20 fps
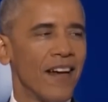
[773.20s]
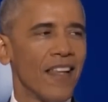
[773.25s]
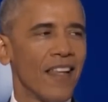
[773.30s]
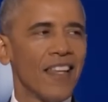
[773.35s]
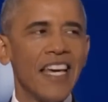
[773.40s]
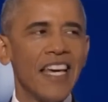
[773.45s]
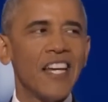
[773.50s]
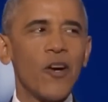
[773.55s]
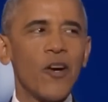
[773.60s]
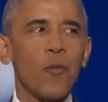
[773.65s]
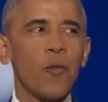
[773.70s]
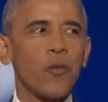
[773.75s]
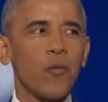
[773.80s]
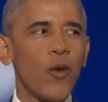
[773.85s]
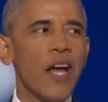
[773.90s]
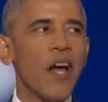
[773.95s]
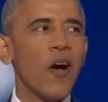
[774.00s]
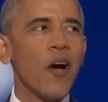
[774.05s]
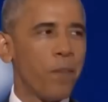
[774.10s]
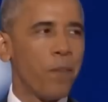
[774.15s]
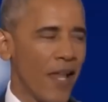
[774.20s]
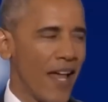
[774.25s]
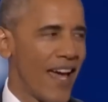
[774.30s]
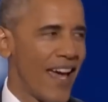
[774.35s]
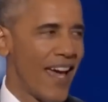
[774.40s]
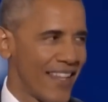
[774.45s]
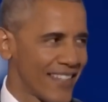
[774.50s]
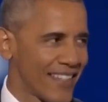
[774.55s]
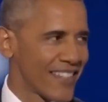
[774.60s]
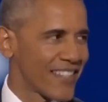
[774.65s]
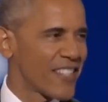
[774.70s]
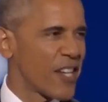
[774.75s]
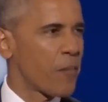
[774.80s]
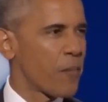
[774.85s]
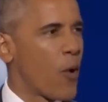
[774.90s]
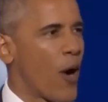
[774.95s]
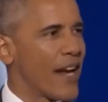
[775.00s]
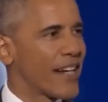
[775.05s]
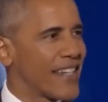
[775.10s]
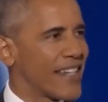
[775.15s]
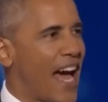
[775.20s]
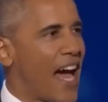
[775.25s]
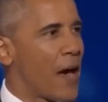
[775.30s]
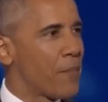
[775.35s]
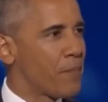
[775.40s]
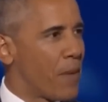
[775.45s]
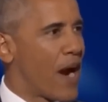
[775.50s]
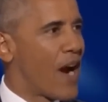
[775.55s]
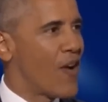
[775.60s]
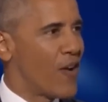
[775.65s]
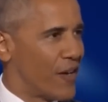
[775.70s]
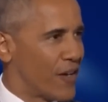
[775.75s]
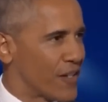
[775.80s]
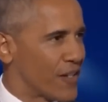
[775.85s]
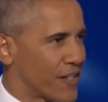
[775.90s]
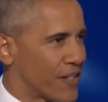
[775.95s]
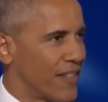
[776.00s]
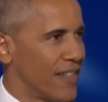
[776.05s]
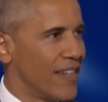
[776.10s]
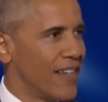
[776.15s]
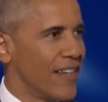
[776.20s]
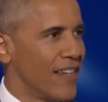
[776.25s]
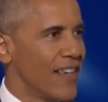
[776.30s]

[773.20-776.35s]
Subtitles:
A leader with real plans to break down barriers